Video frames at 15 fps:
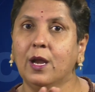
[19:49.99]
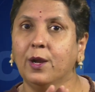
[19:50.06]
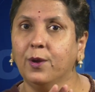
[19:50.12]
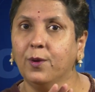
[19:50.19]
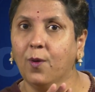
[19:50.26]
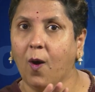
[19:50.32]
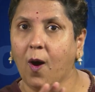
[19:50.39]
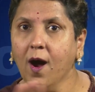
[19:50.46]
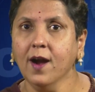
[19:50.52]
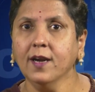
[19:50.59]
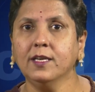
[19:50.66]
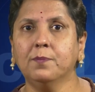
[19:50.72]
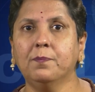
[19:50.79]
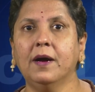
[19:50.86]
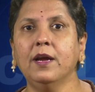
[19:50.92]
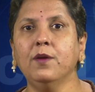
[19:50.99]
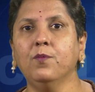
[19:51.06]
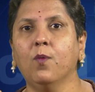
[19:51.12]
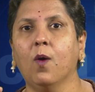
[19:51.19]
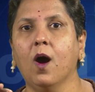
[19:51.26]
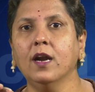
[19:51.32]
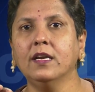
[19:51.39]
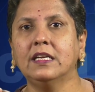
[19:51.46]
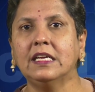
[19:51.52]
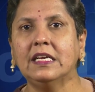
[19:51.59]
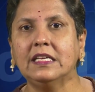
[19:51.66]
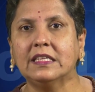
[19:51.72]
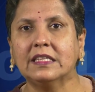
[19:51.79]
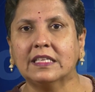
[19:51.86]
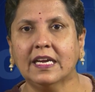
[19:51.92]
not by what
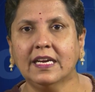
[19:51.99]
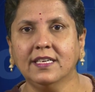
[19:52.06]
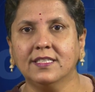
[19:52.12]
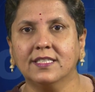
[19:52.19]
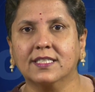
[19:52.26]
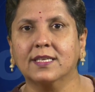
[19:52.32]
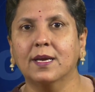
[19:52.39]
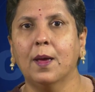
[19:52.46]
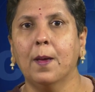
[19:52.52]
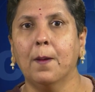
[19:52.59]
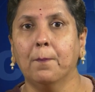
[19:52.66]
he thinks,